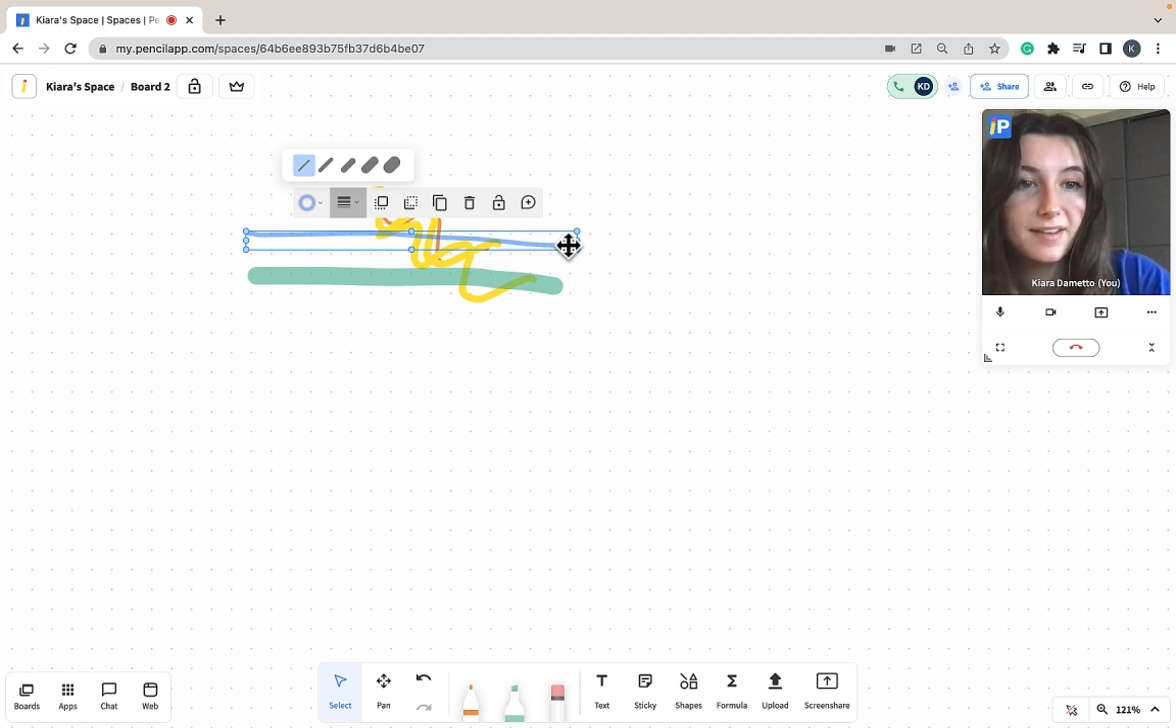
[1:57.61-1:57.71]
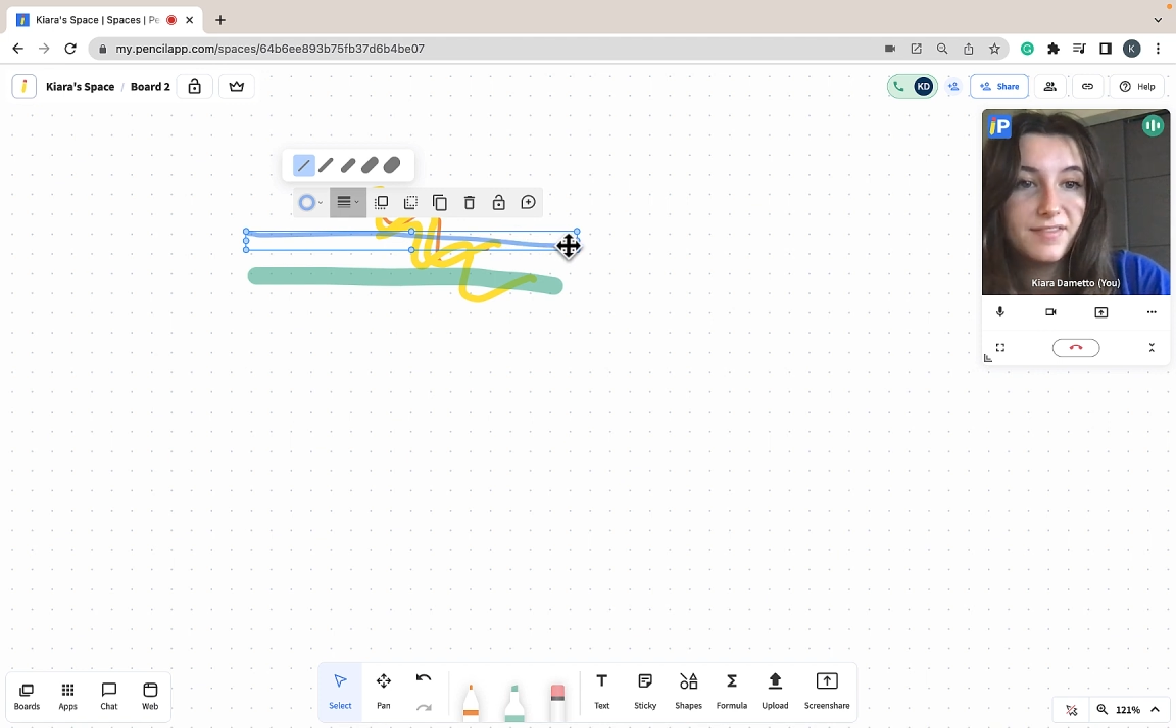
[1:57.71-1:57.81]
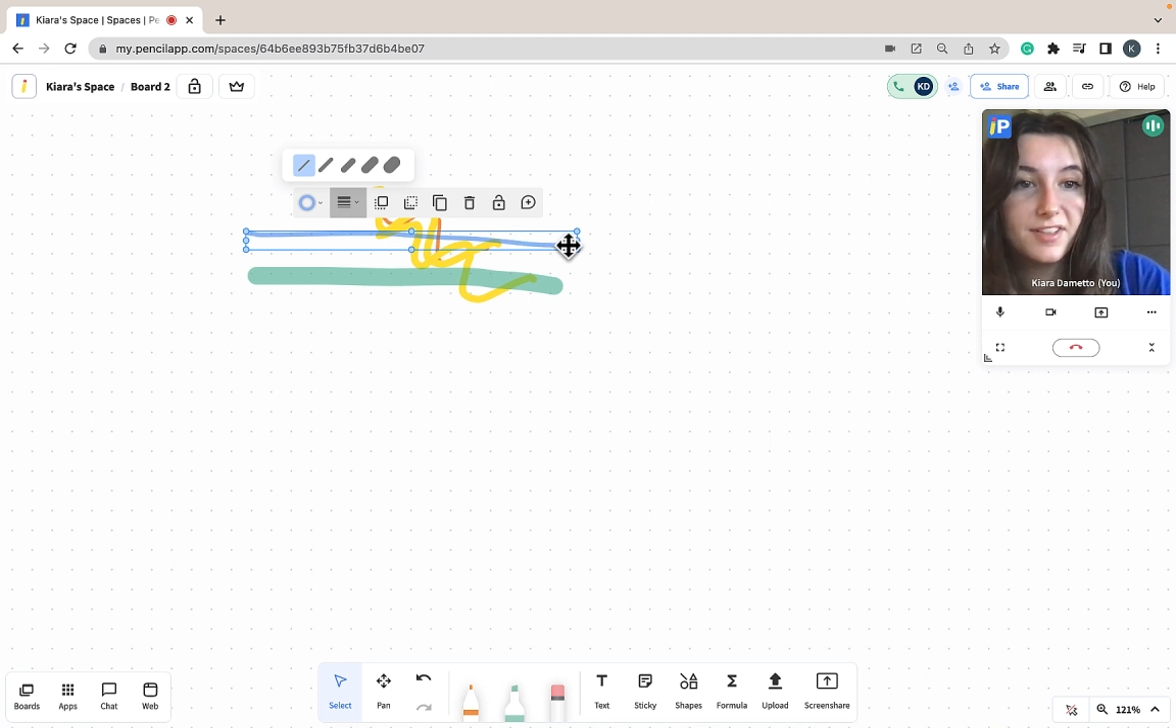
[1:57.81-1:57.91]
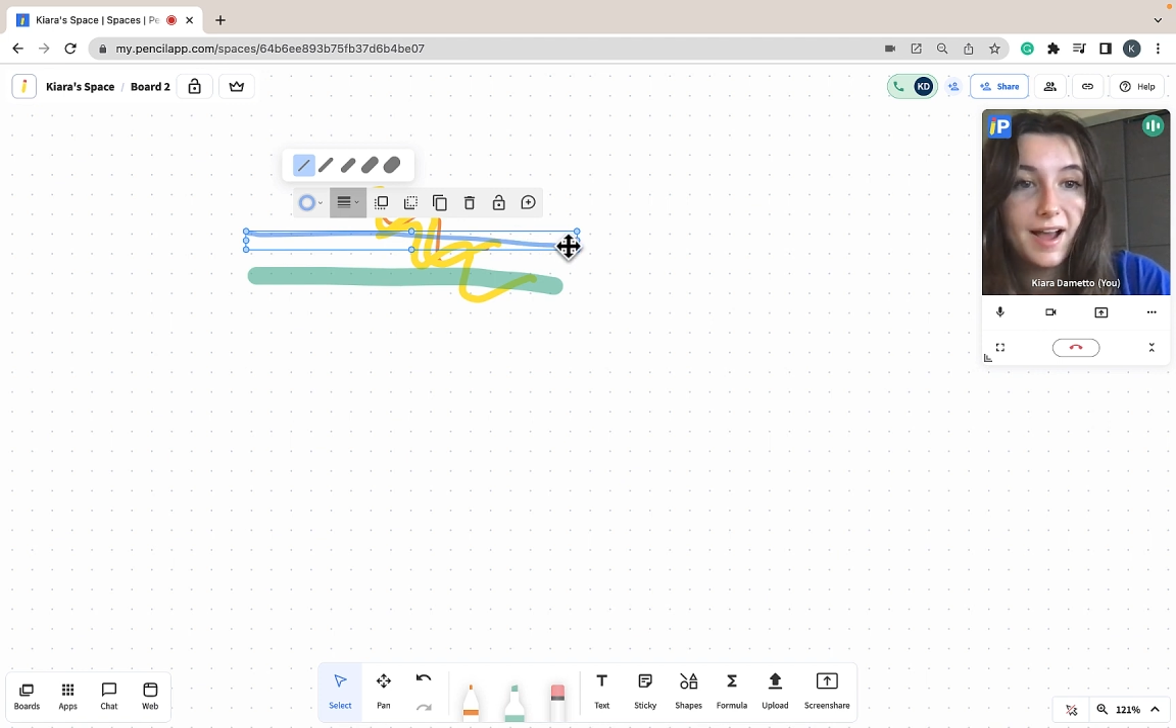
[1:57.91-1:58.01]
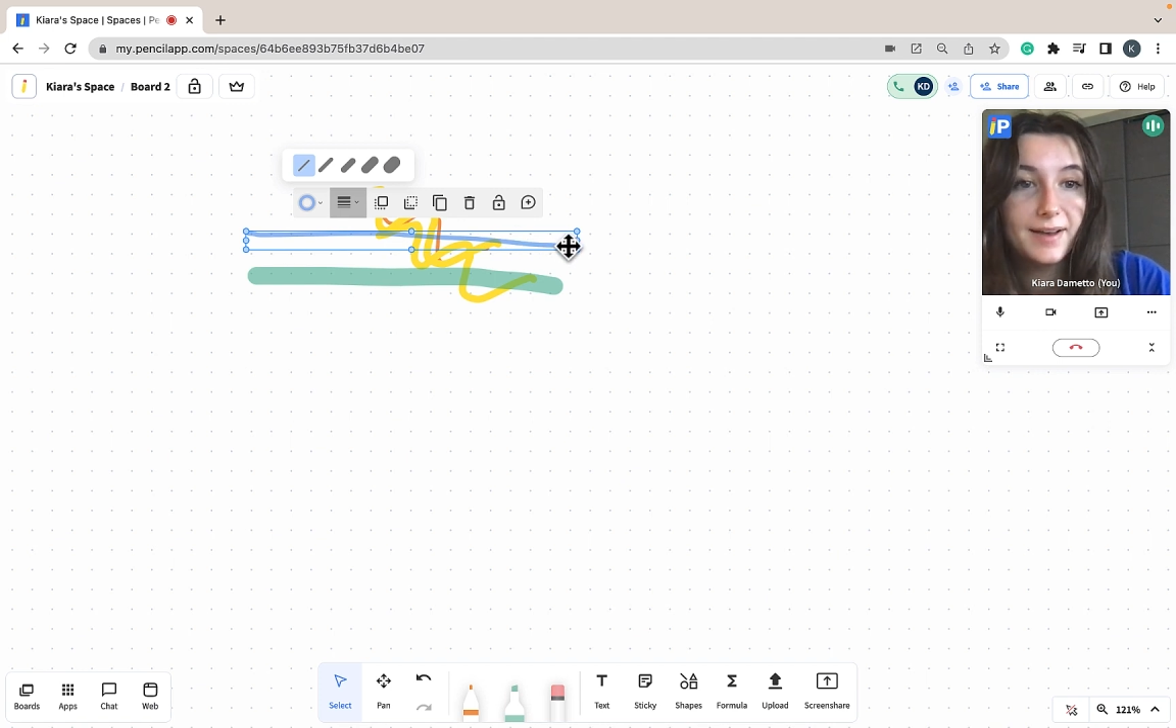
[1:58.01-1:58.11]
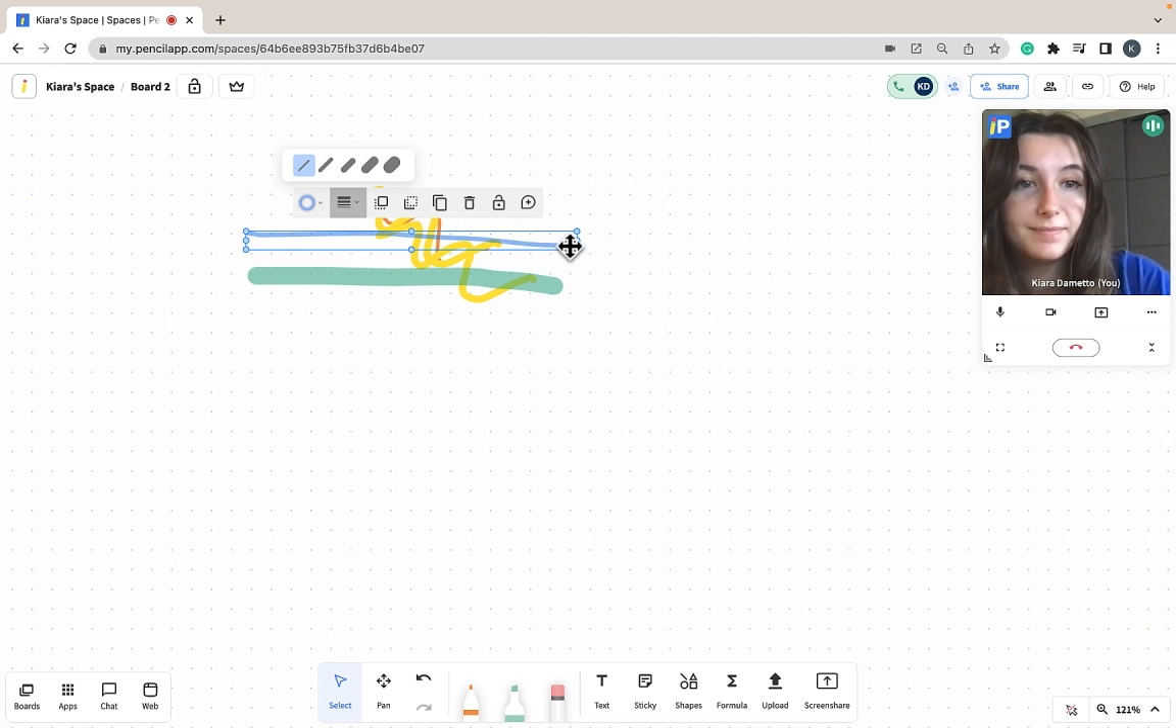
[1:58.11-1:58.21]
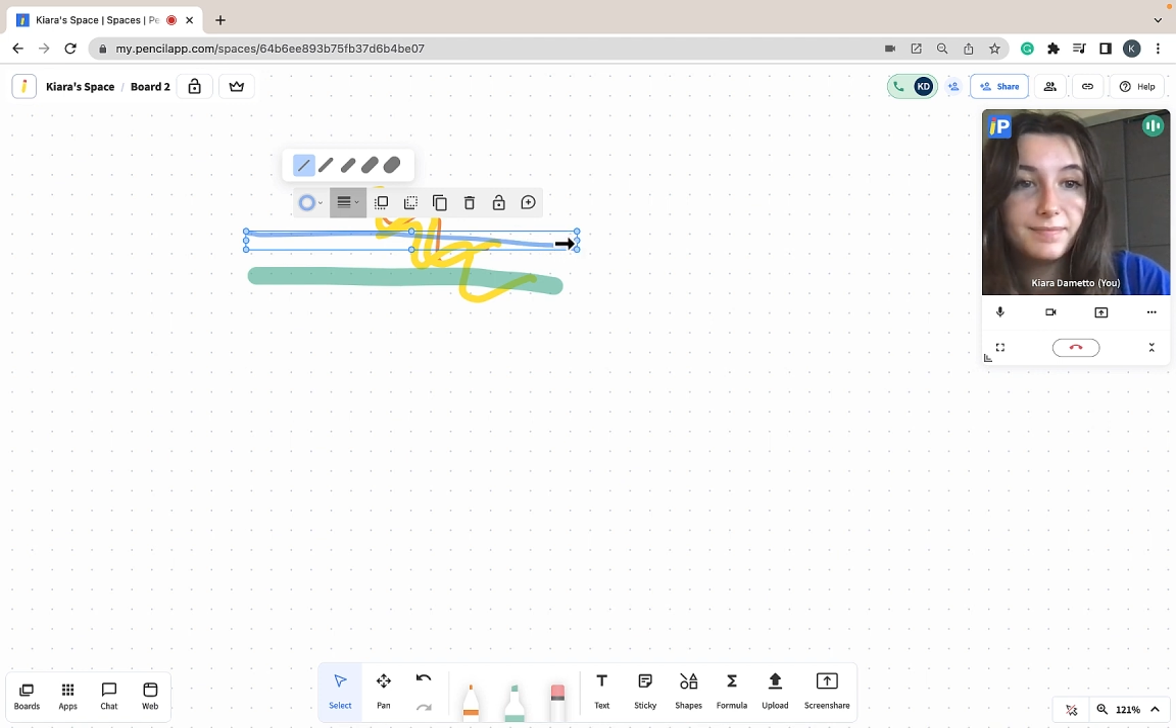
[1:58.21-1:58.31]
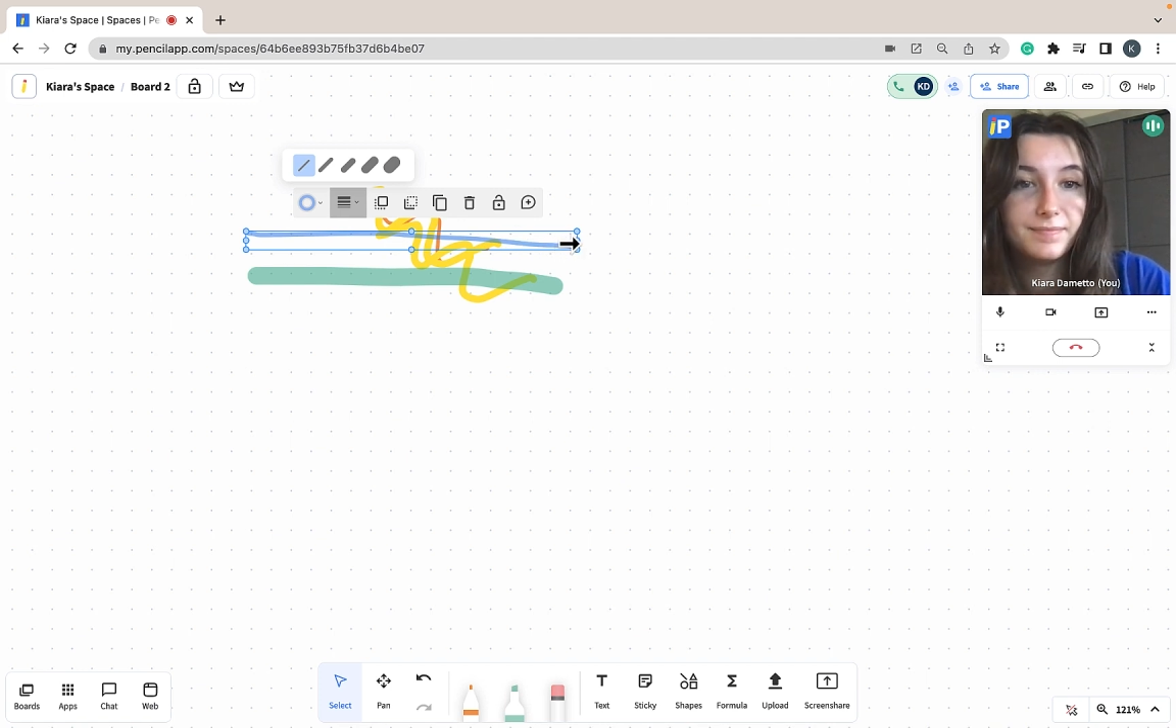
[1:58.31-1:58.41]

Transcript: of the line.